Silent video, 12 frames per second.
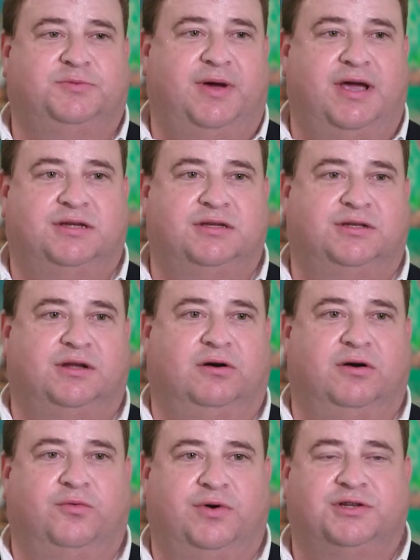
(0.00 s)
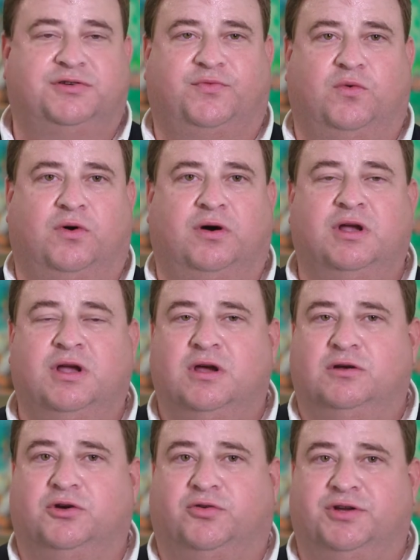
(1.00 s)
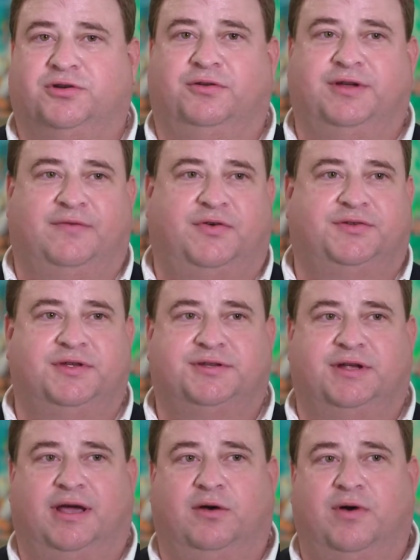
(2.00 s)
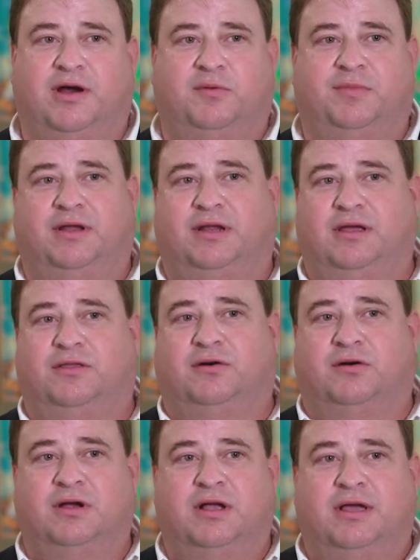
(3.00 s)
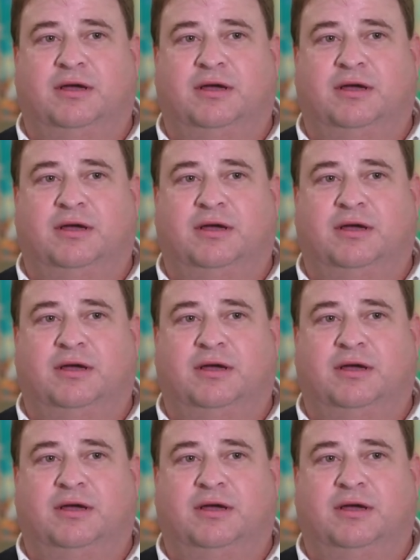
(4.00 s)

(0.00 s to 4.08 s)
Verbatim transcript: patients that are at risk for nutritional deficits and recommend either